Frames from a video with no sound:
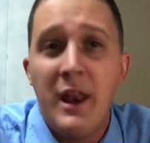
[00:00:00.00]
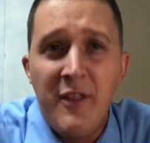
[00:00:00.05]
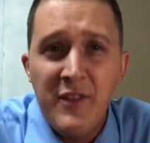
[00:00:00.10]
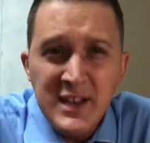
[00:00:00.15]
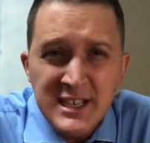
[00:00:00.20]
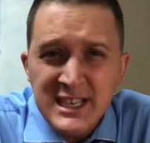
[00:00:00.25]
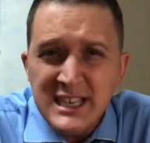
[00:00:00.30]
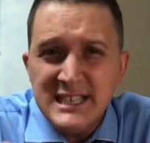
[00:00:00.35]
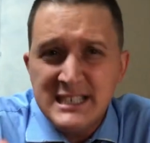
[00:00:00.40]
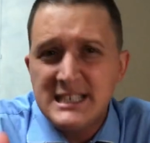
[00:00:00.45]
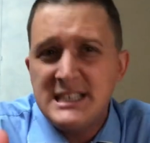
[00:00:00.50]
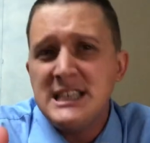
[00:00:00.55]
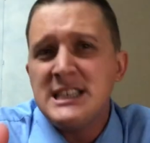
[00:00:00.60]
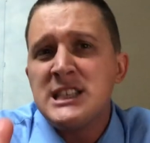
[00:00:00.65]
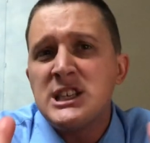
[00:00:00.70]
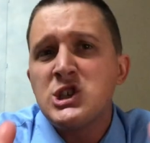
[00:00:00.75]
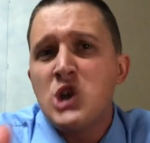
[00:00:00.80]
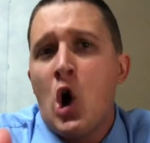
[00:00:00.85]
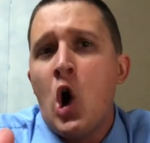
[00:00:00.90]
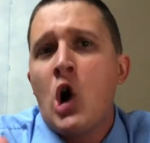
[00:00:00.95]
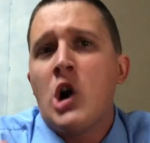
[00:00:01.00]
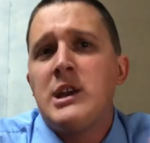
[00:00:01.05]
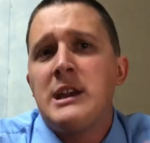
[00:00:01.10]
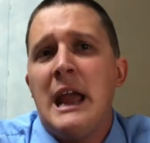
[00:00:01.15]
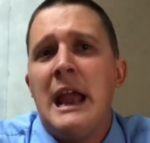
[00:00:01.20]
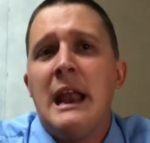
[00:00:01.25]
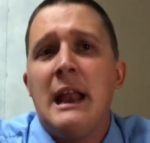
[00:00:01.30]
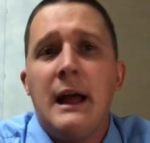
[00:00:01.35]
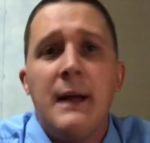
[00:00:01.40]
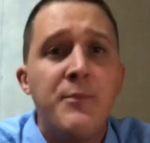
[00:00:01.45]
Now, this is hard
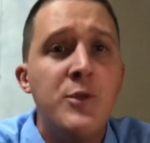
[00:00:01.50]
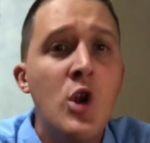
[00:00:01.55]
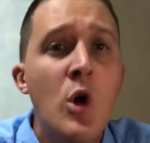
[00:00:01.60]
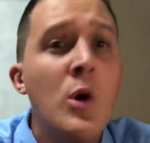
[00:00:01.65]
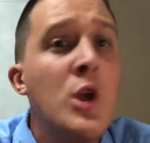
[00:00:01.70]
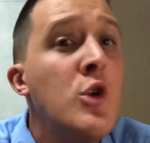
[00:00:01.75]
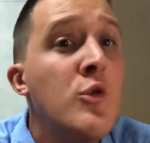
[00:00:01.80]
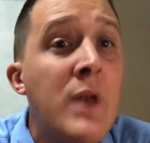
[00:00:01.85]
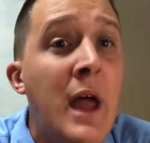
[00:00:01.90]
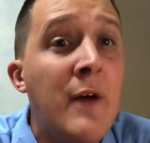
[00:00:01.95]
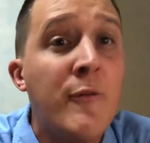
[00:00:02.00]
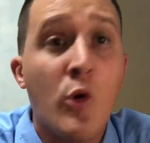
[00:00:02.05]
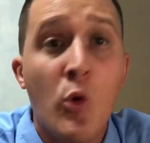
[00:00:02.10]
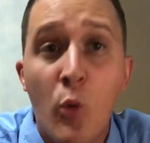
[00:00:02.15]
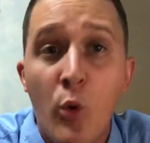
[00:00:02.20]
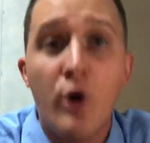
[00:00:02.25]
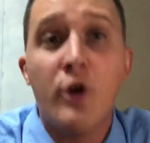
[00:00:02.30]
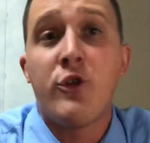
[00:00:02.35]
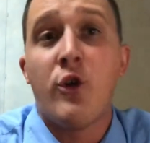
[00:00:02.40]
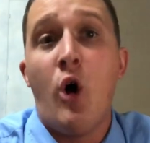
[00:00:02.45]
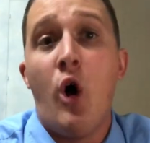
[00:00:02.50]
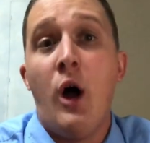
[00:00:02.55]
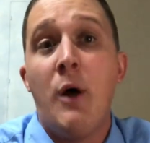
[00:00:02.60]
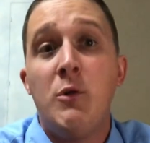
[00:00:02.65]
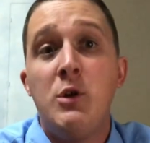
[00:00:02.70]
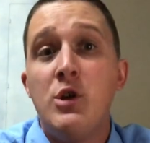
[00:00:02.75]
data. And you know what you never were taught?